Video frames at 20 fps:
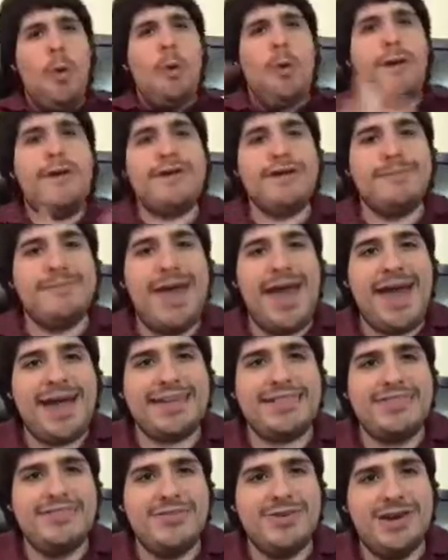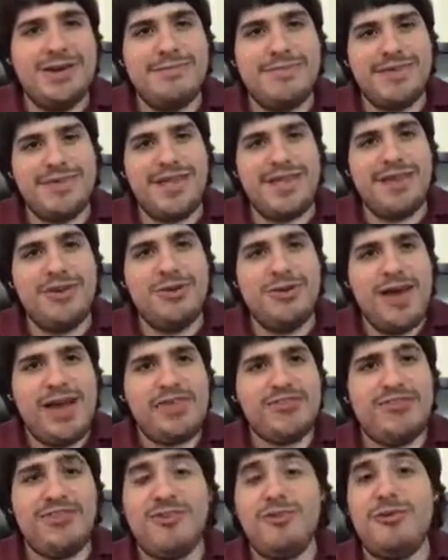Welcome back to Midnight Who
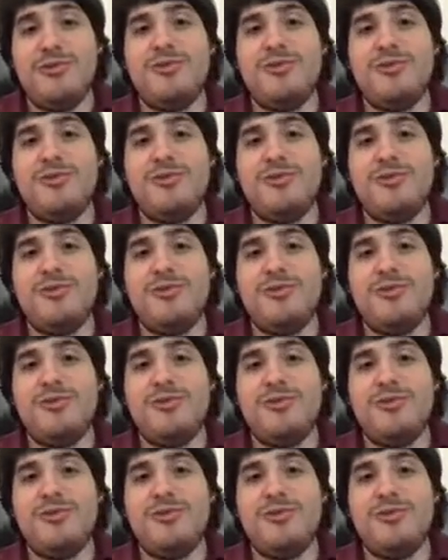Extra,